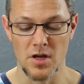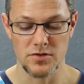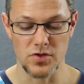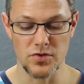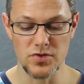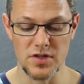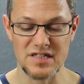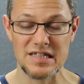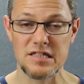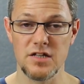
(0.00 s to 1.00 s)
So those are the
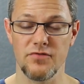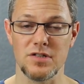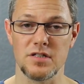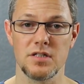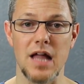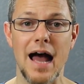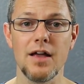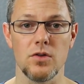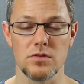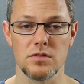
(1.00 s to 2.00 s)
6 different
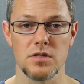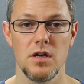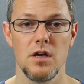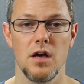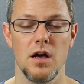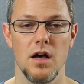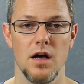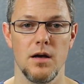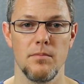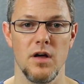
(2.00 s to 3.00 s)
styles
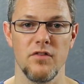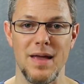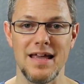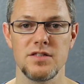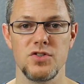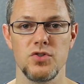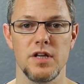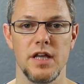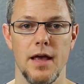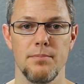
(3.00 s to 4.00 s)
of bands that you
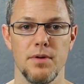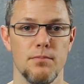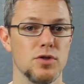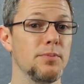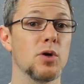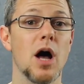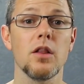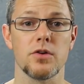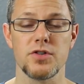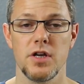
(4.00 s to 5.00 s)
can get, but multiple
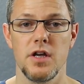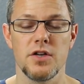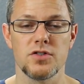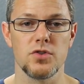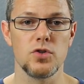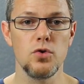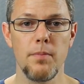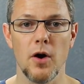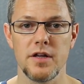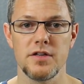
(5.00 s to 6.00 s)
colors. So the
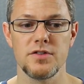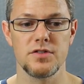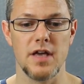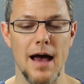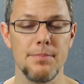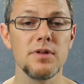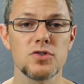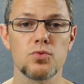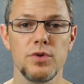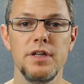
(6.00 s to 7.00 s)
cool part is Apple
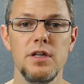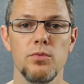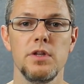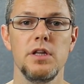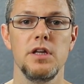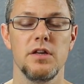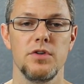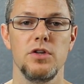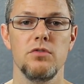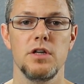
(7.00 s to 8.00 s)
is really, really
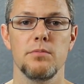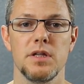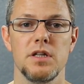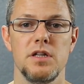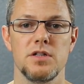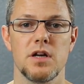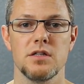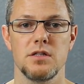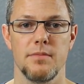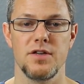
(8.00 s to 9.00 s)
giving you the ability to
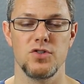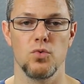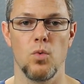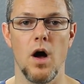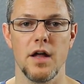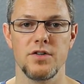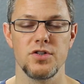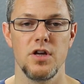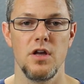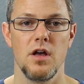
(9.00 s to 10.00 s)
customize your
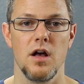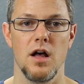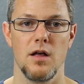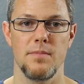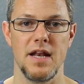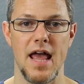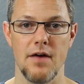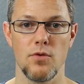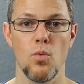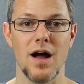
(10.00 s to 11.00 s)
watch and
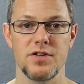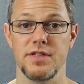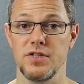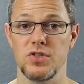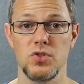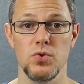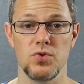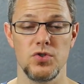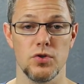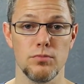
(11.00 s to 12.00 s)
have a watch that
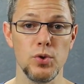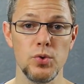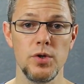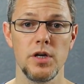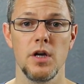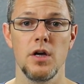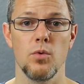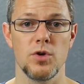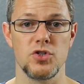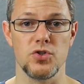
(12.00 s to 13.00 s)
suits your mood,
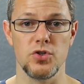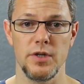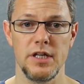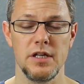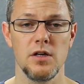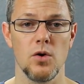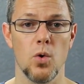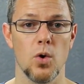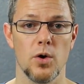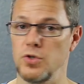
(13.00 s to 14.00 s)
what you're doing,
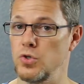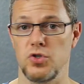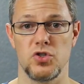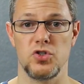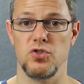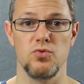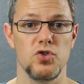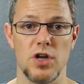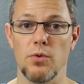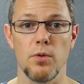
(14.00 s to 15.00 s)
or your just
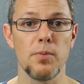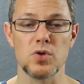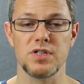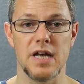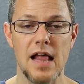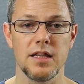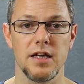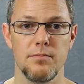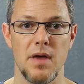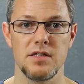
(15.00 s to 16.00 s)
general
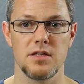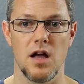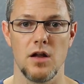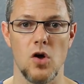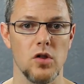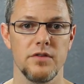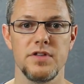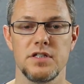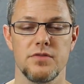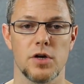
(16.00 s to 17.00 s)
personality based on all of
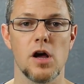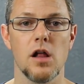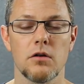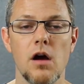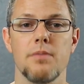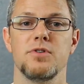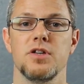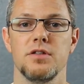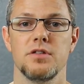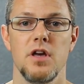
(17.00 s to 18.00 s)
these different color
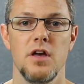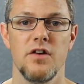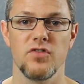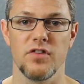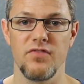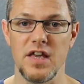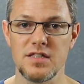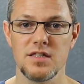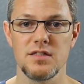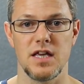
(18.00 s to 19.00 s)
options for the
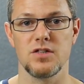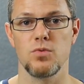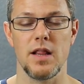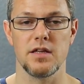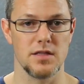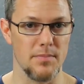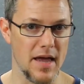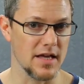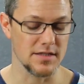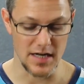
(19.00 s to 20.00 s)
faces as well as the
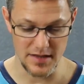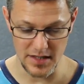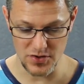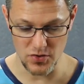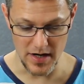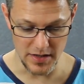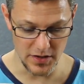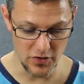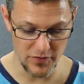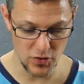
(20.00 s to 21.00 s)
bands. And I think it's great.
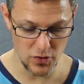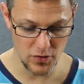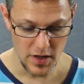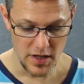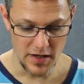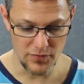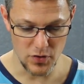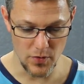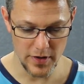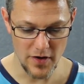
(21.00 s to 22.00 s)
If you're
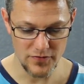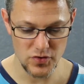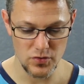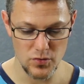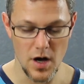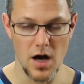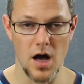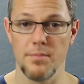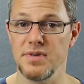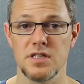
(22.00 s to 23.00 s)
going off to
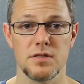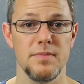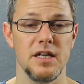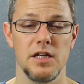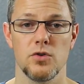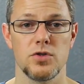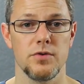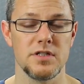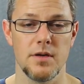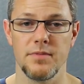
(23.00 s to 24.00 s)
a business meeting or
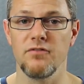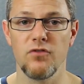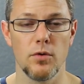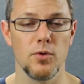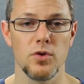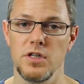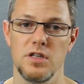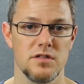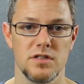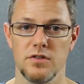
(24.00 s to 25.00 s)
doing something formal, you
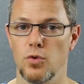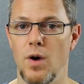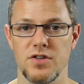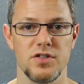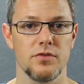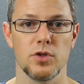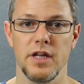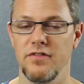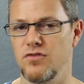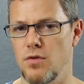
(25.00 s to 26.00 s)
can get a silver watch, silver
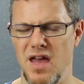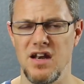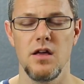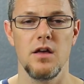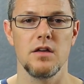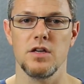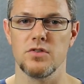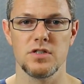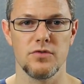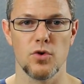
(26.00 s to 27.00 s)
link for a men,
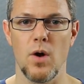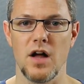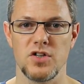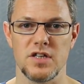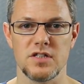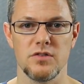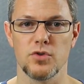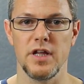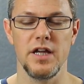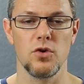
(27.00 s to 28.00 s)
silver watch and a
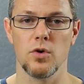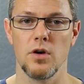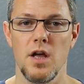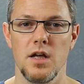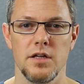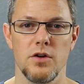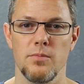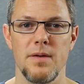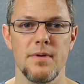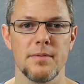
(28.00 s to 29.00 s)
silver link, or
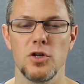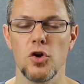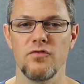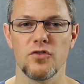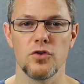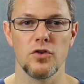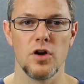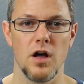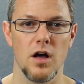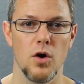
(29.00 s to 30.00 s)
maybe I'm going to go for
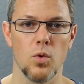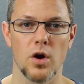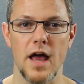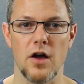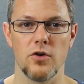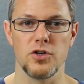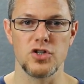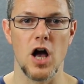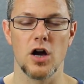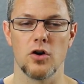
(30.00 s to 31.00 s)
a workout or a
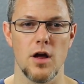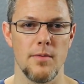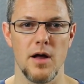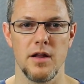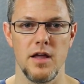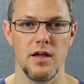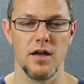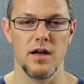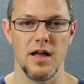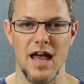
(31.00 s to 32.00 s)
jog, or I'm on a
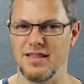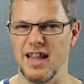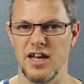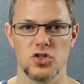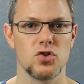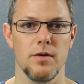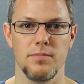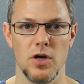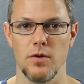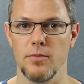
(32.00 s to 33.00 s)
athletic
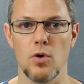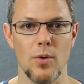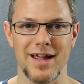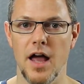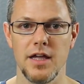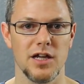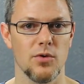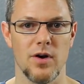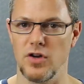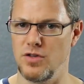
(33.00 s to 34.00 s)
trip, I'm going hiking
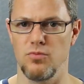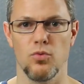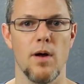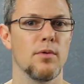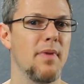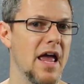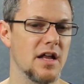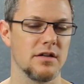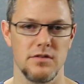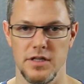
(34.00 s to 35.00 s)
or whatever. I get the rubber
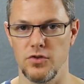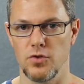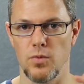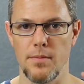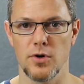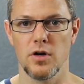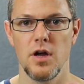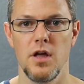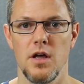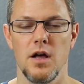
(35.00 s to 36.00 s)
band, the rubber